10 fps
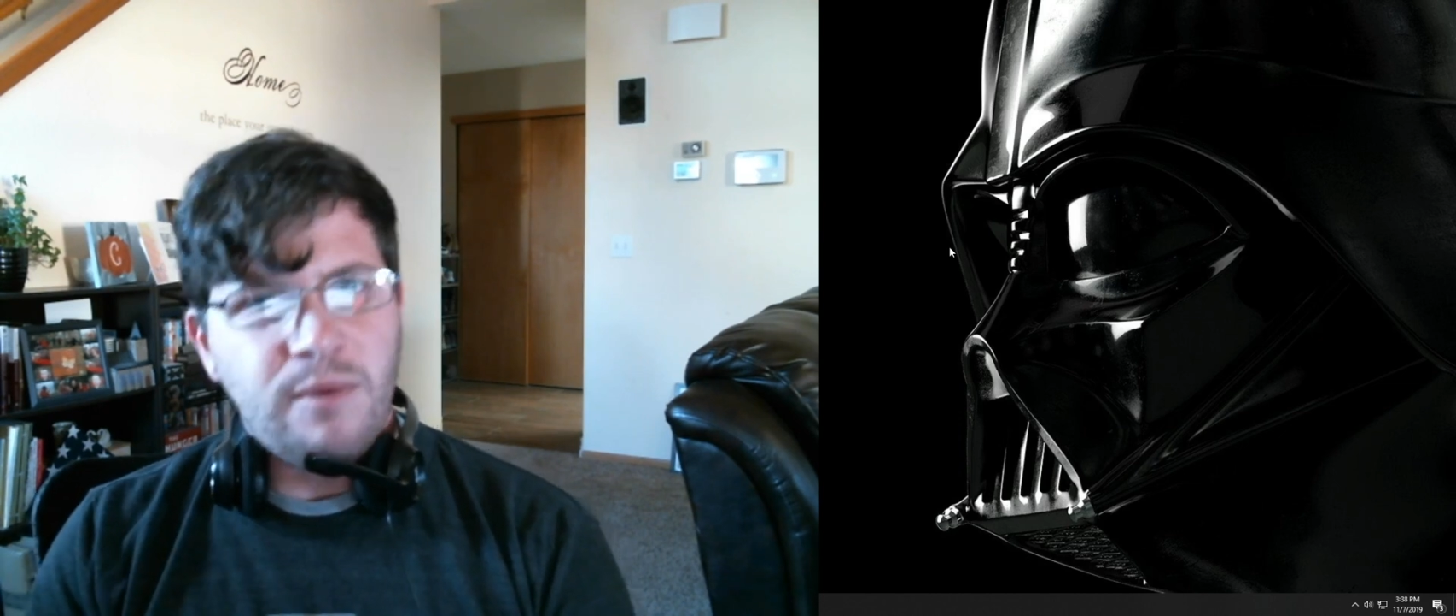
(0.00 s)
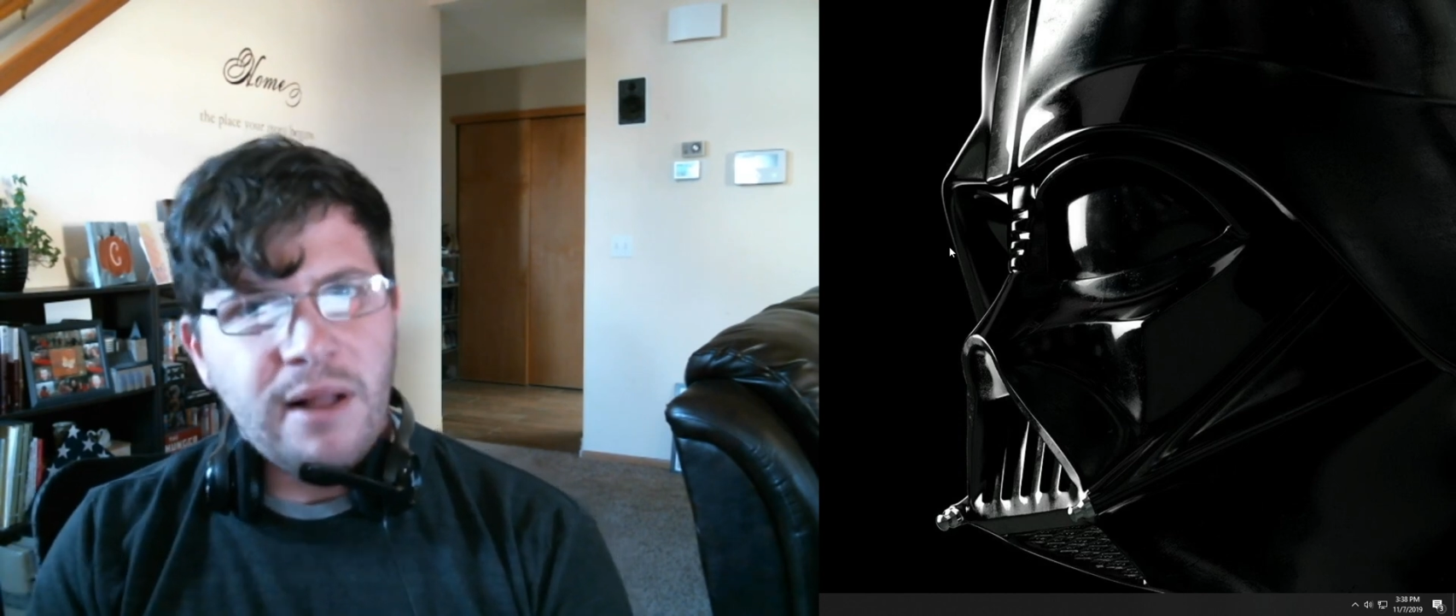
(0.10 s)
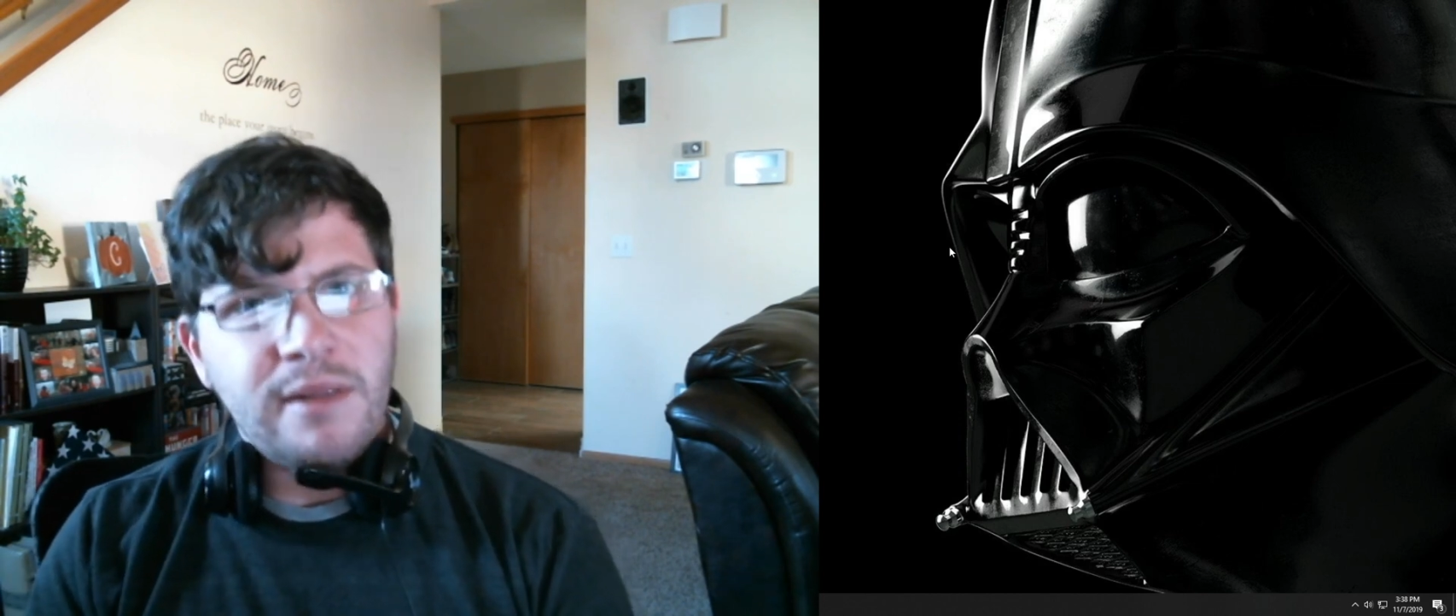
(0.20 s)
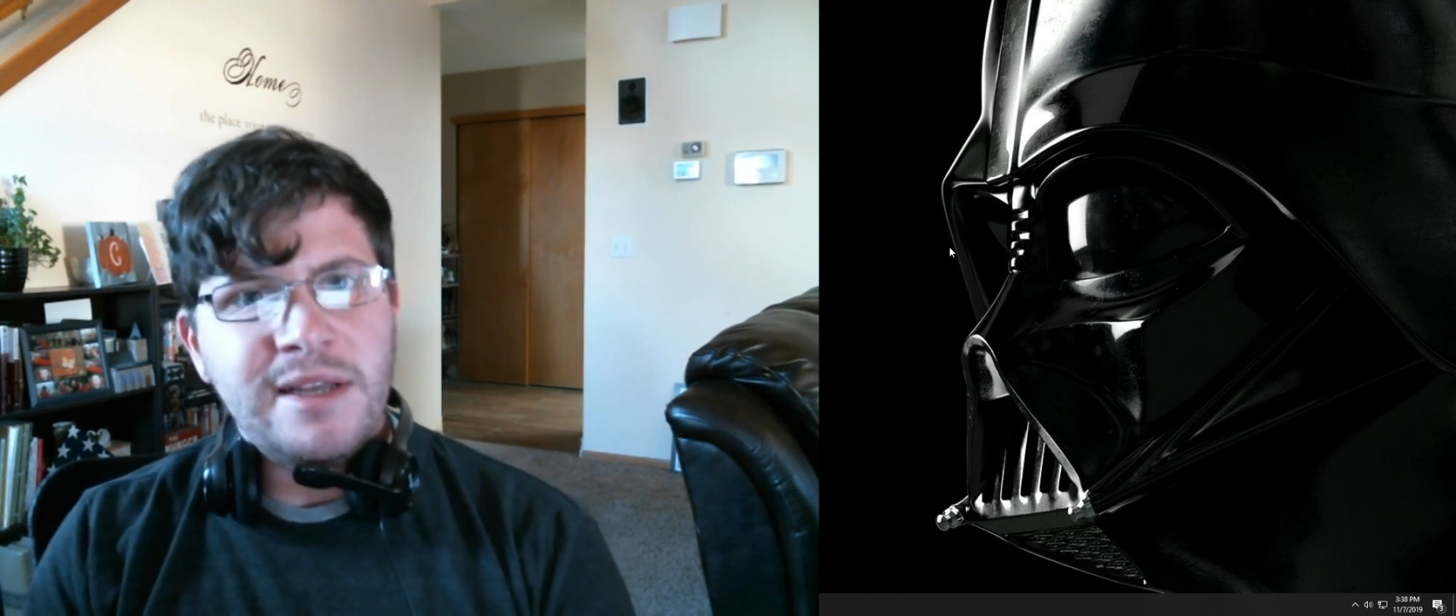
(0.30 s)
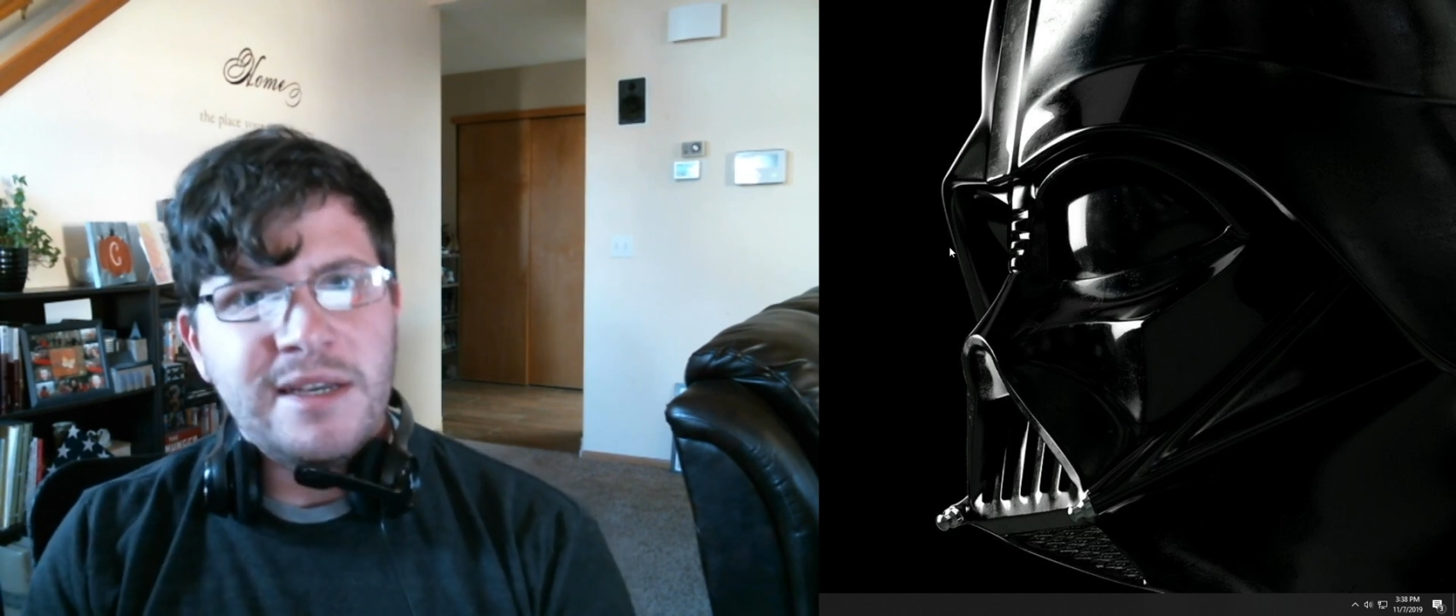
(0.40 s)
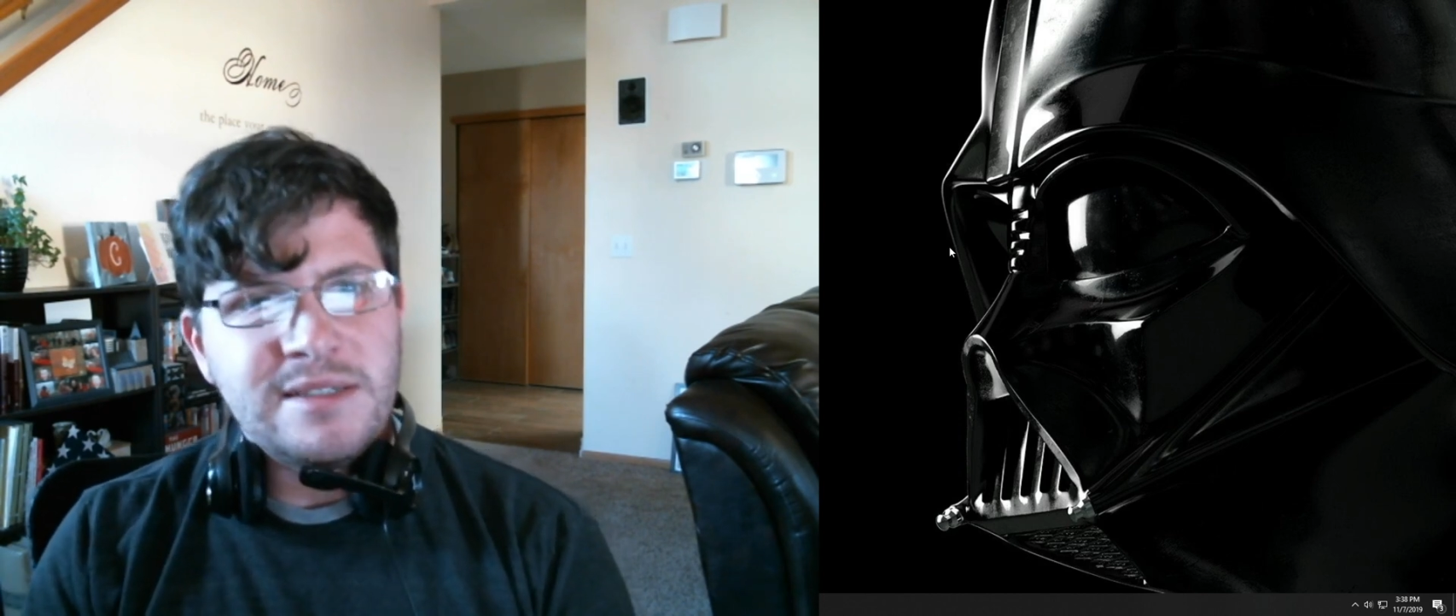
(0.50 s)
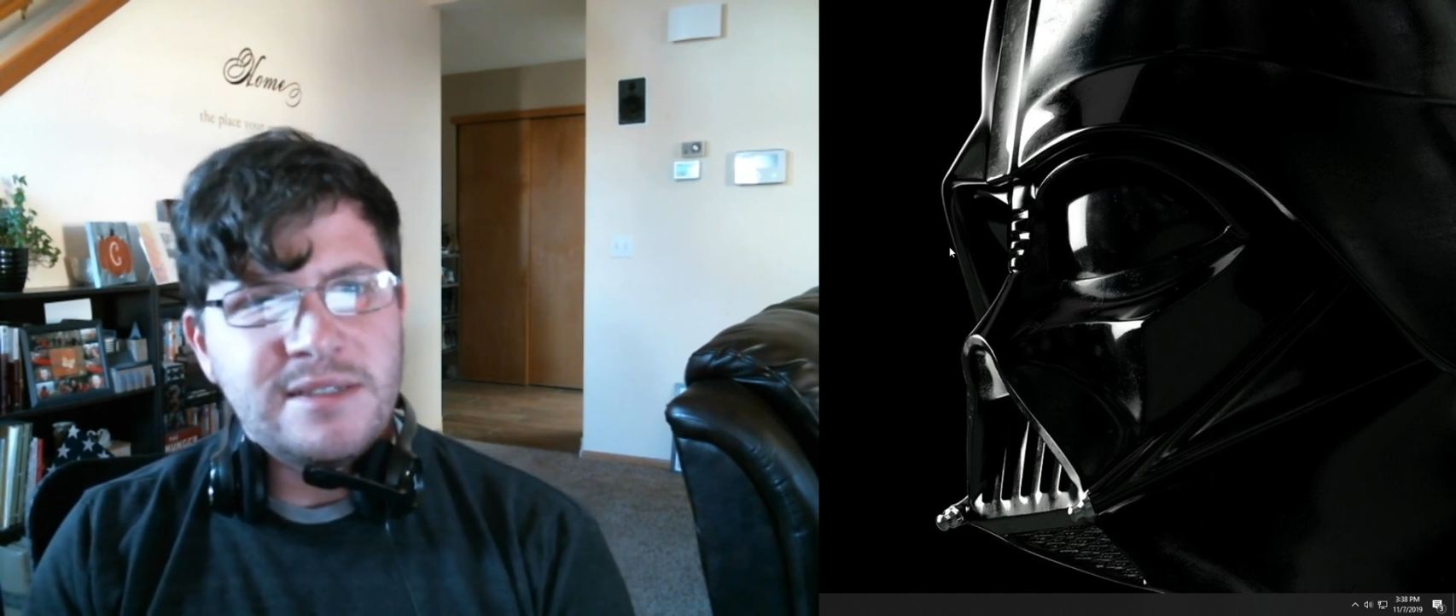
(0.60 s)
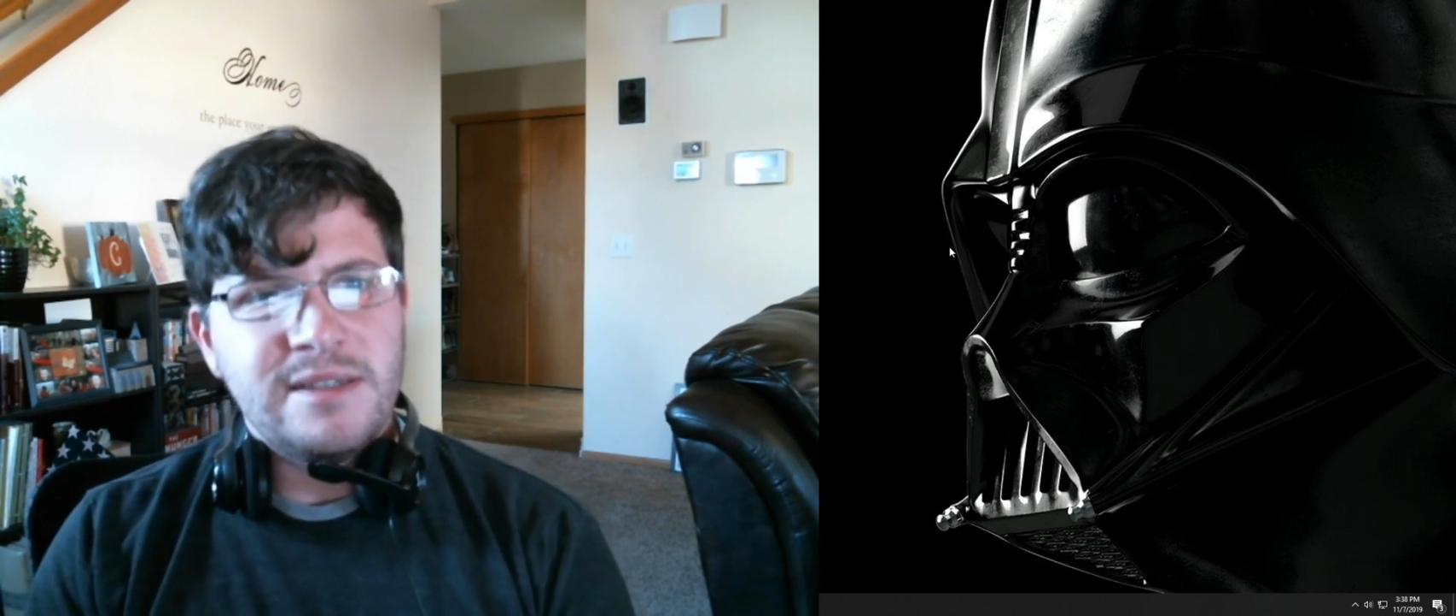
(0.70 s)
qualities